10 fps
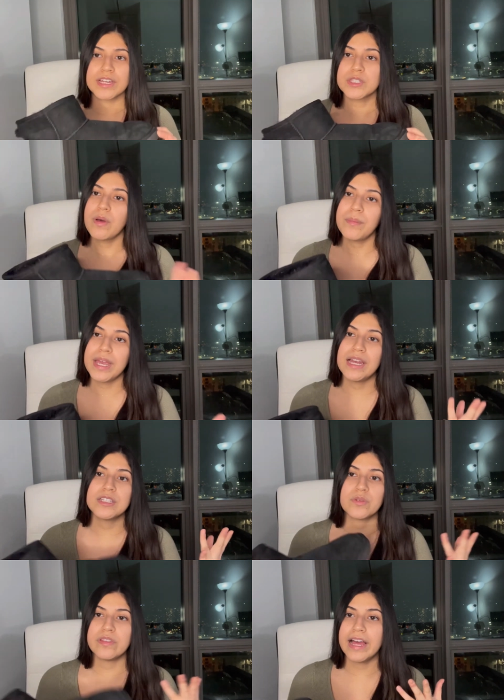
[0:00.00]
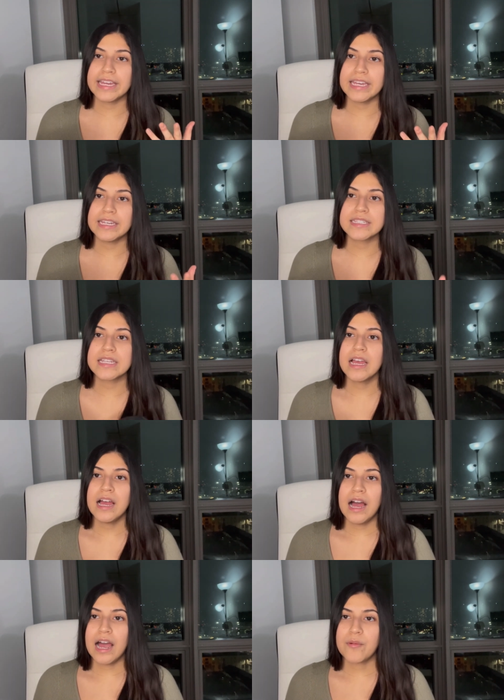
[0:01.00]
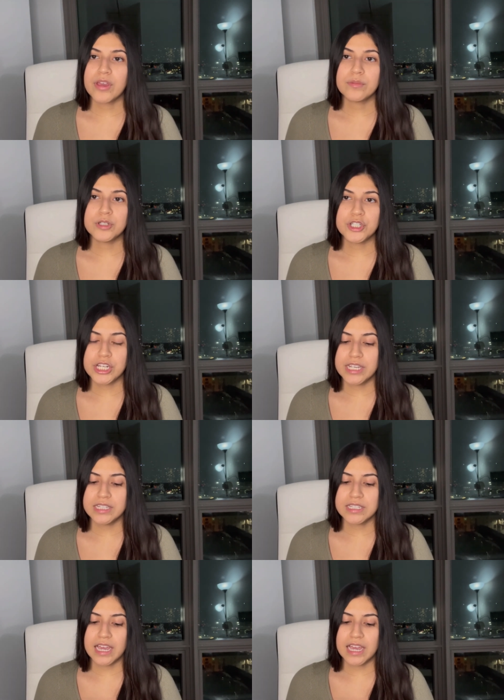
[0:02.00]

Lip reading: sweatpants, with leggings. I wear them with jeans.